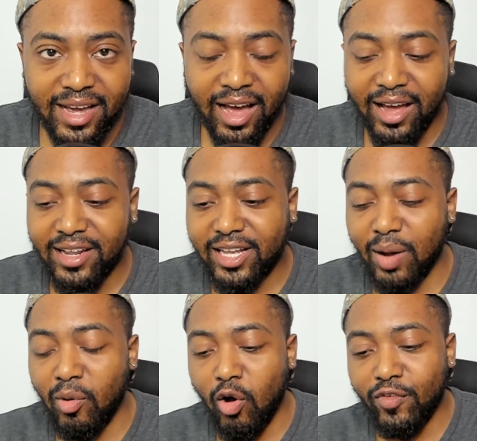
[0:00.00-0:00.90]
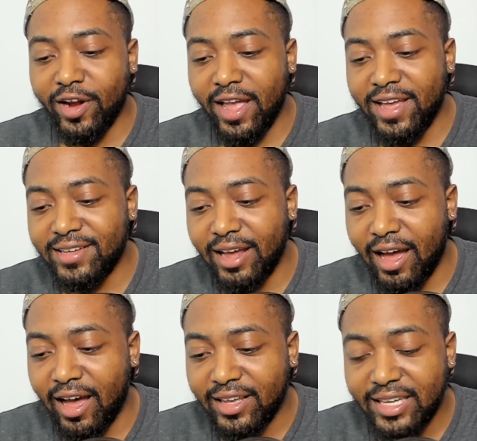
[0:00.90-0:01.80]
uh, to come over and
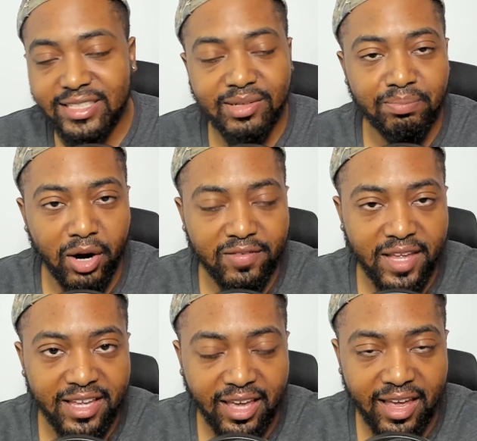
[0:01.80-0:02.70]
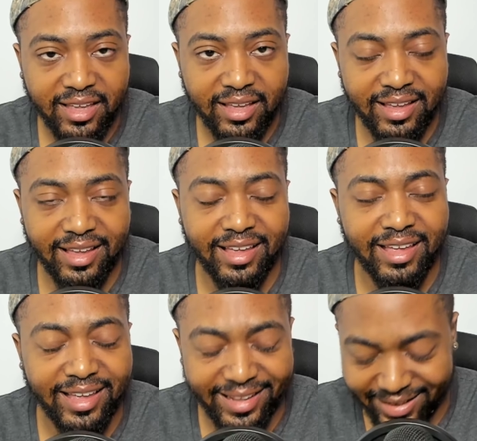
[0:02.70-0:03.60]
uh, get some birthday cake
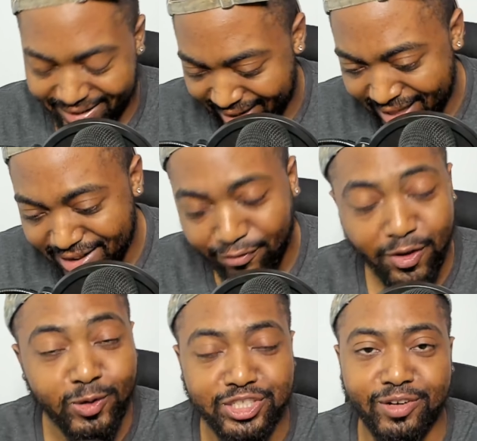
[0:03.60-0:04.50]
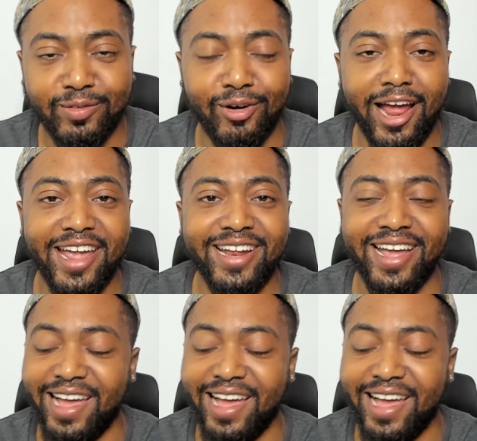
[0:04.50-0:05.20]
in the future, right?